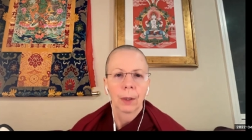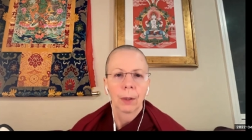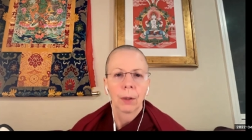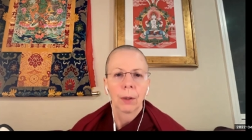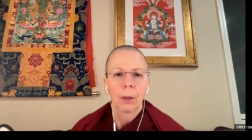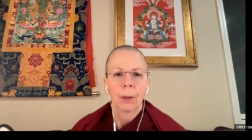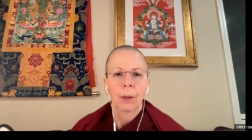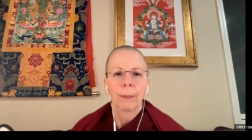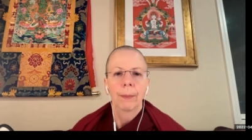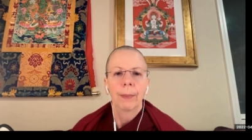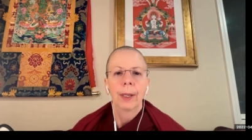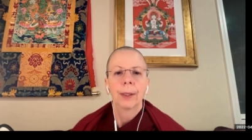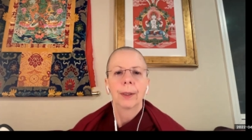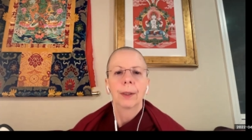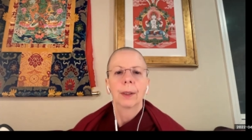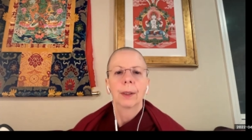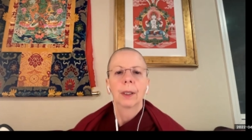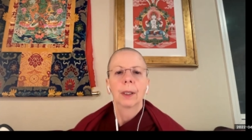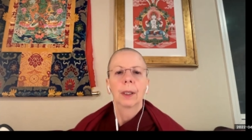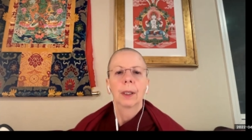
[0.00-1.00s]
you can
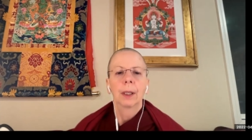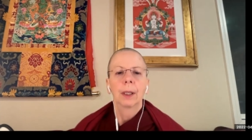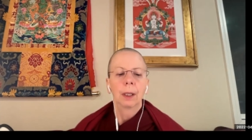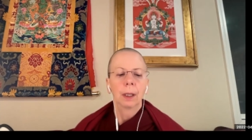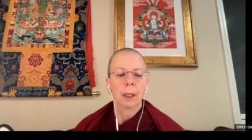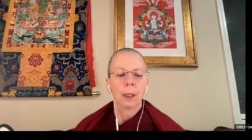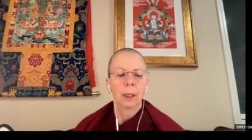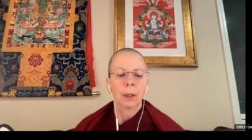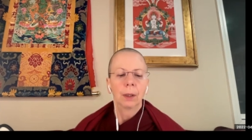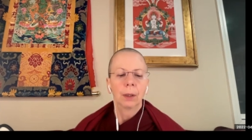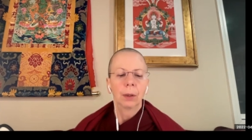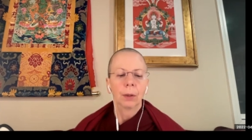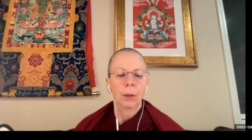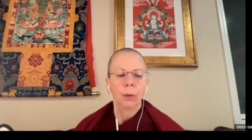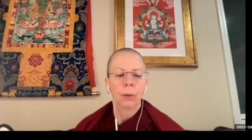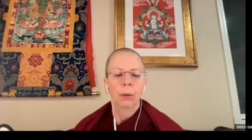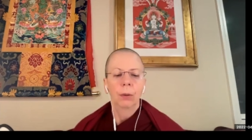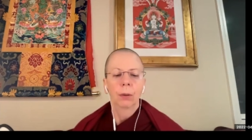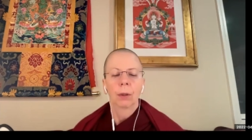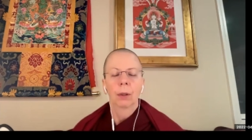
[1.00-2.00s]
imagine he is
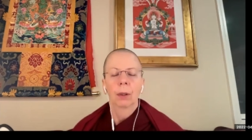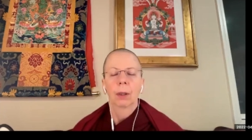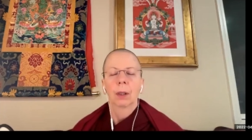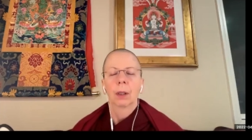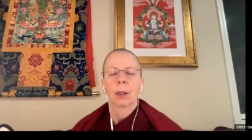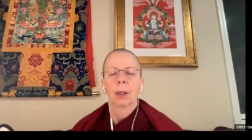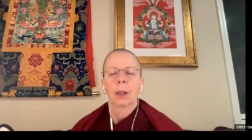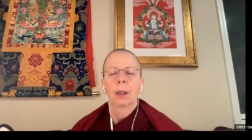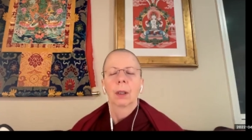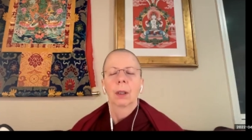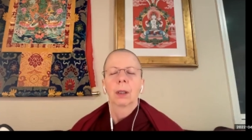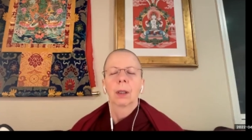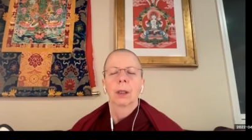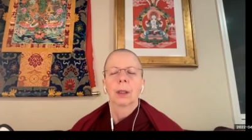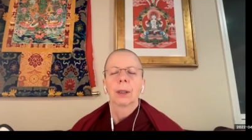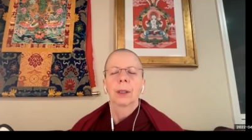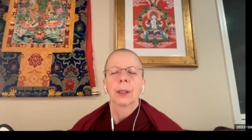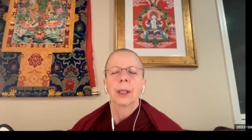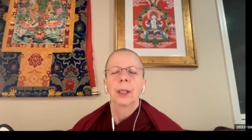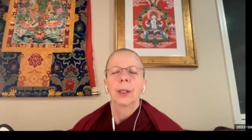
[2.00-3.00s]
your
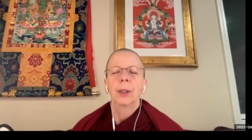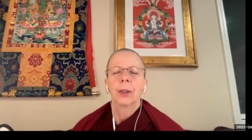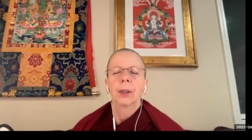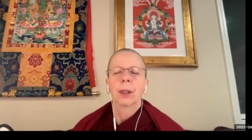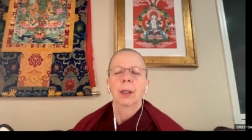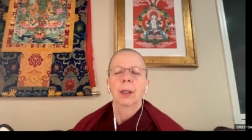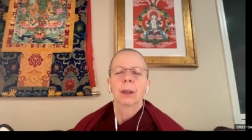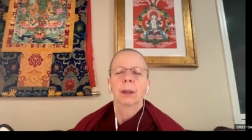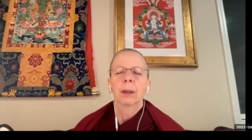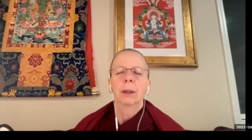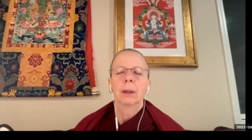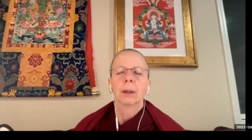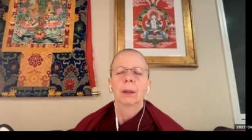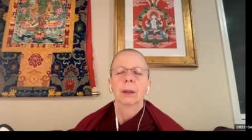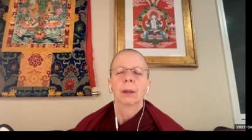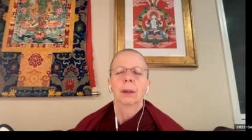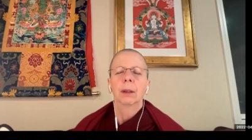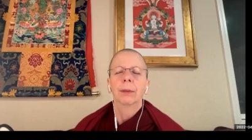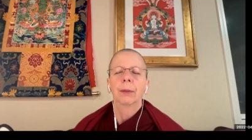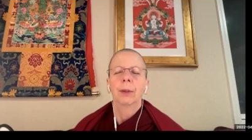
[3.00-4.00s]
teacher,
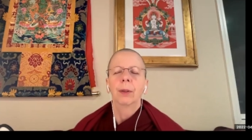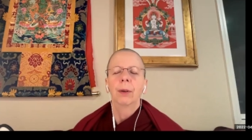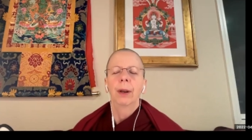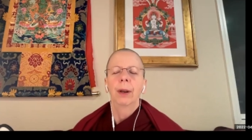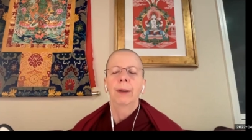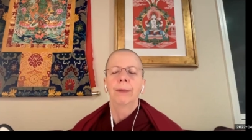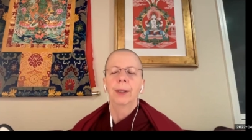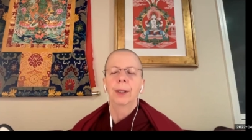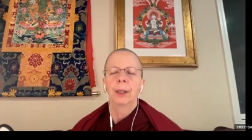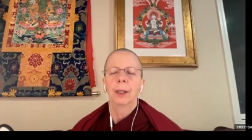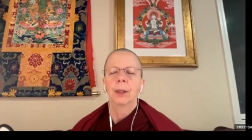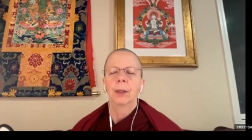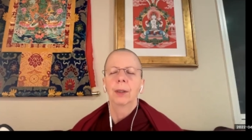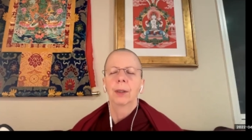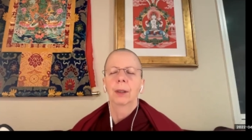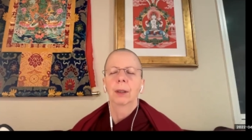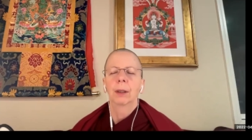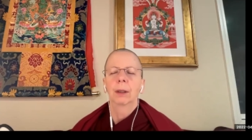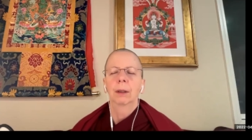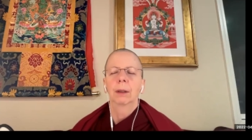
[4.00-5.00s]
if you have a
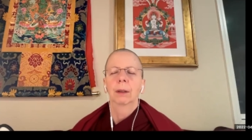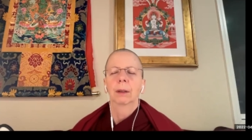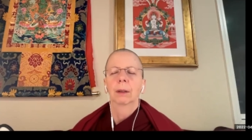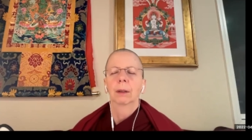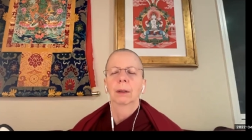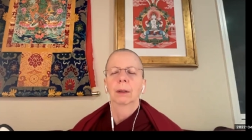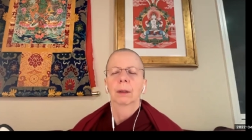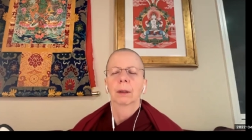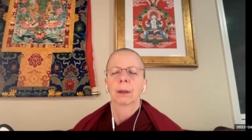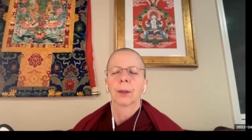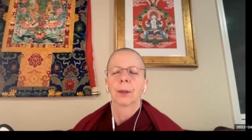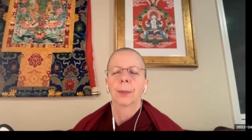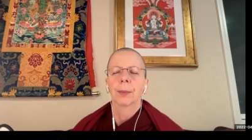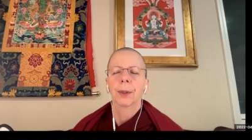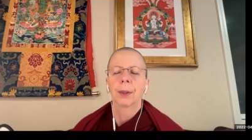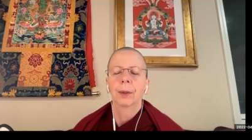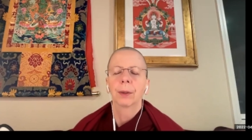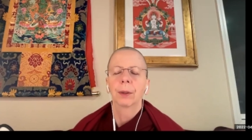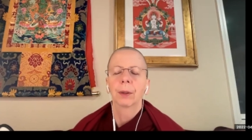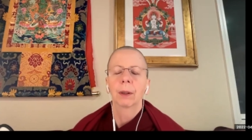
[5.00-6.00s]
teacher, a
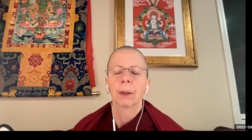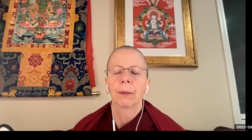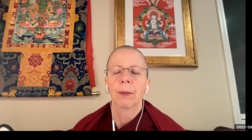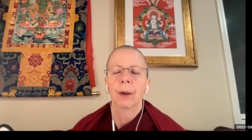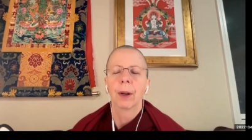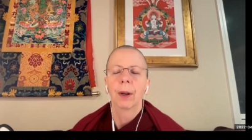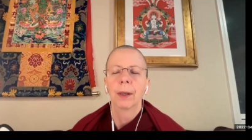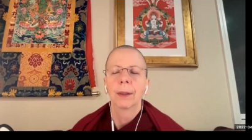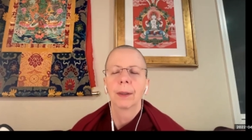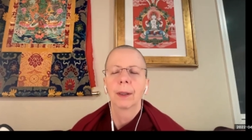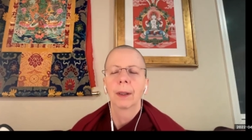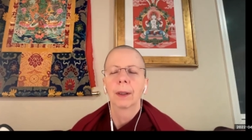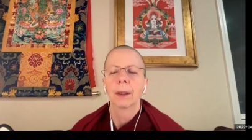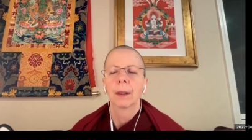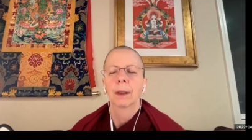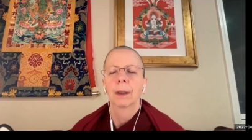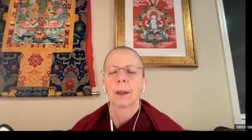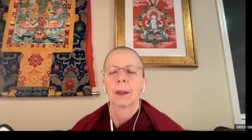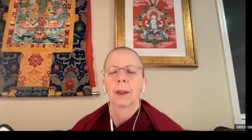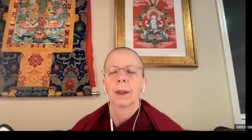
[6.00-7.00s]
spiritual advisor.
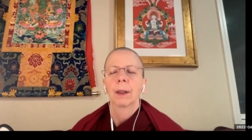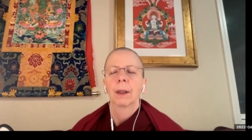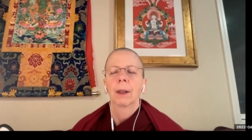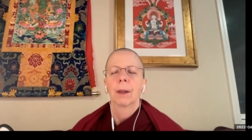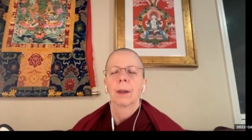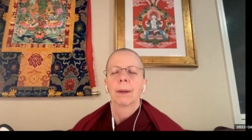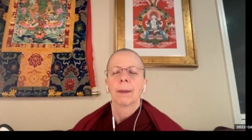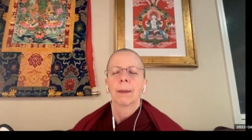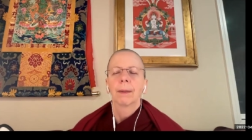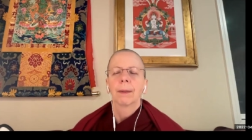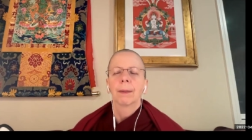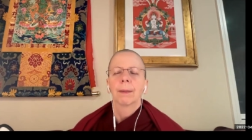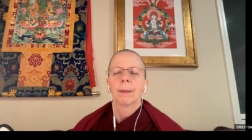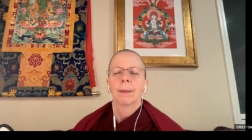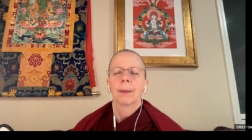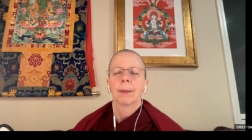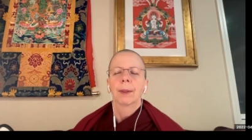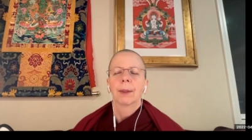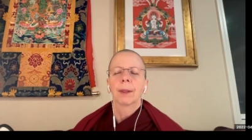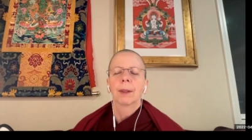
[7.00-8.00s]

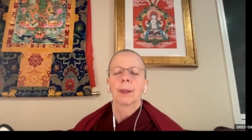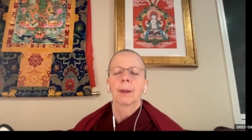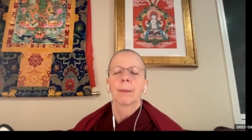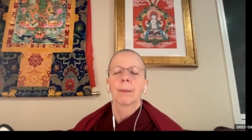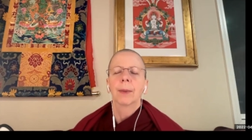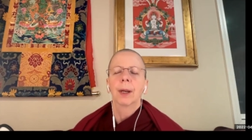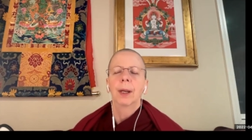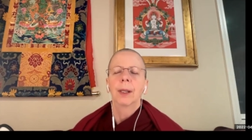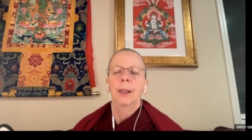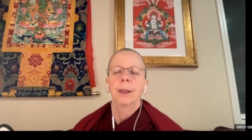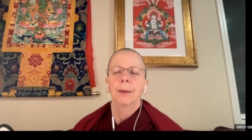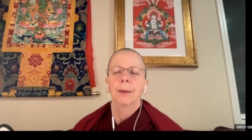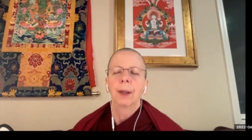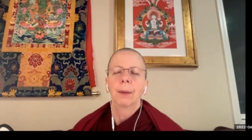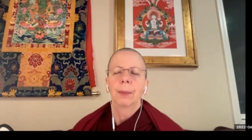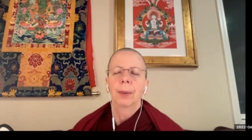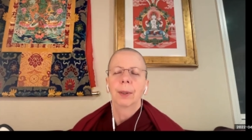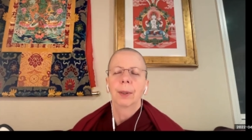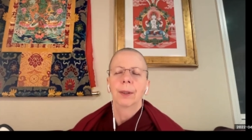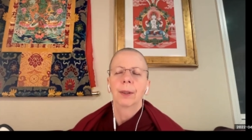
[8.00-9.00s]
This is the mind of
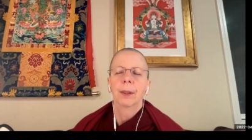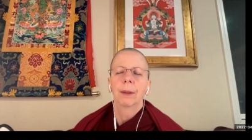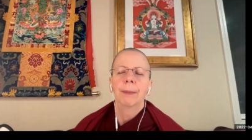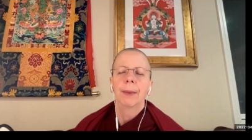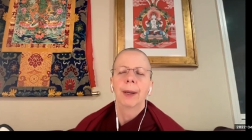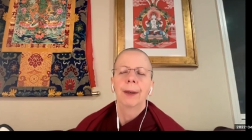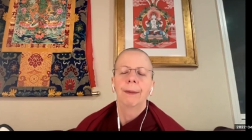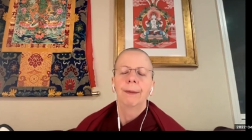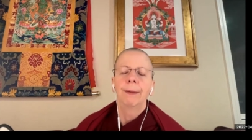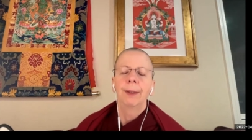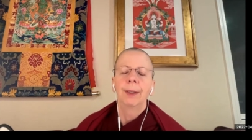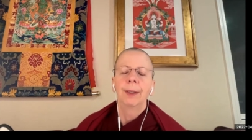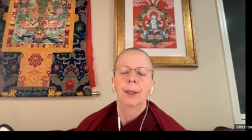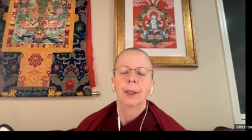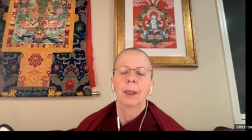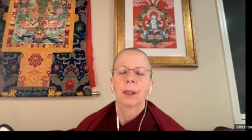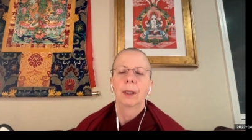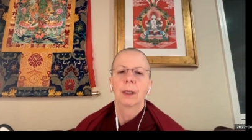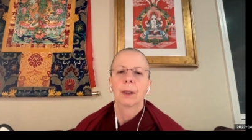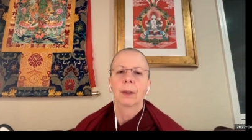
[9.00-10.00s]
that person
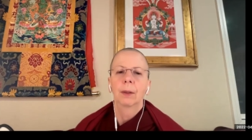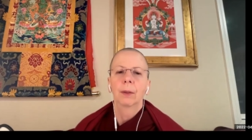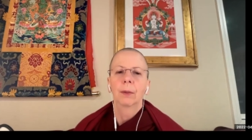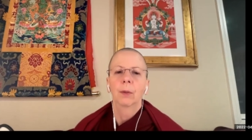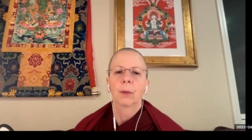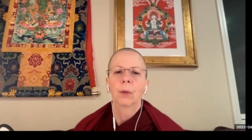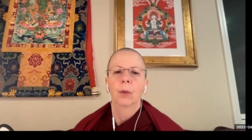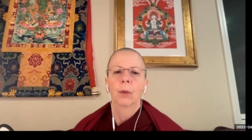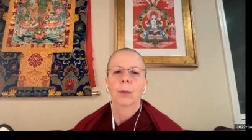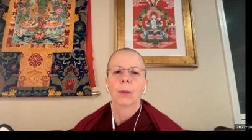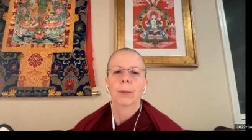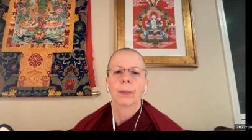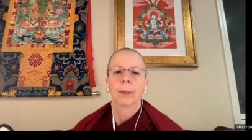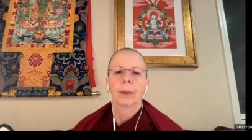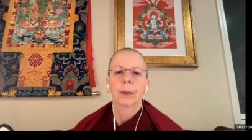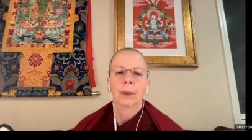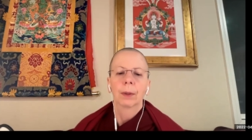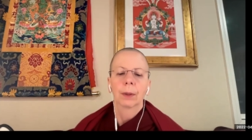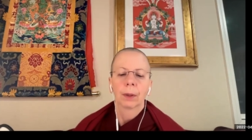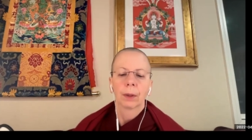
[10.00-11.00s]
manifesting in this form
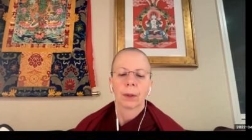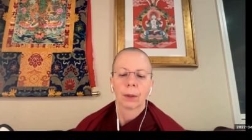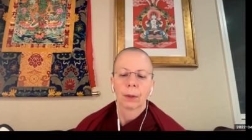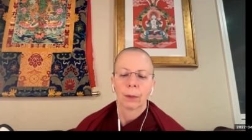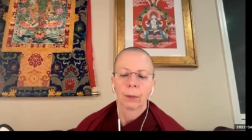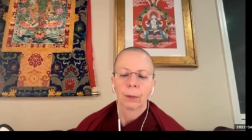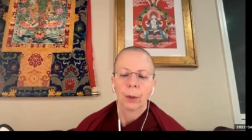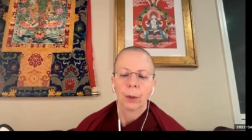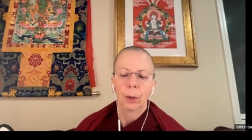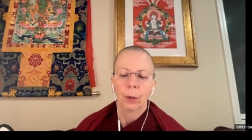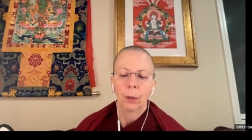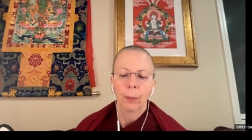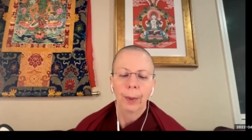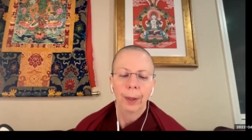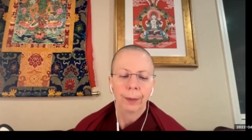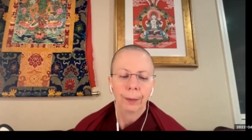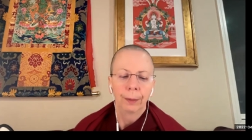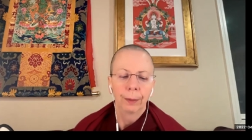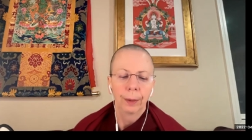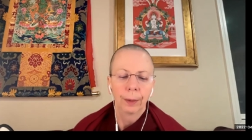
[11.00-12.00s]
for your
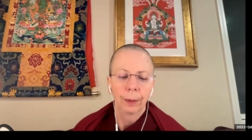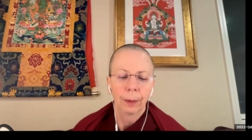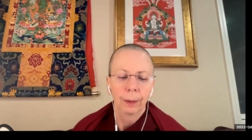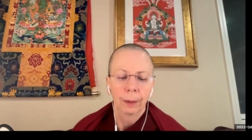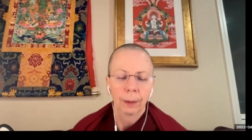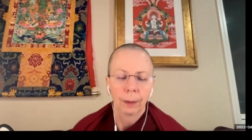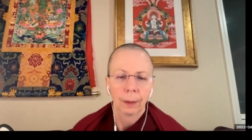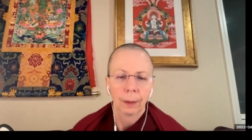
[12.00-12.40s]
benefit.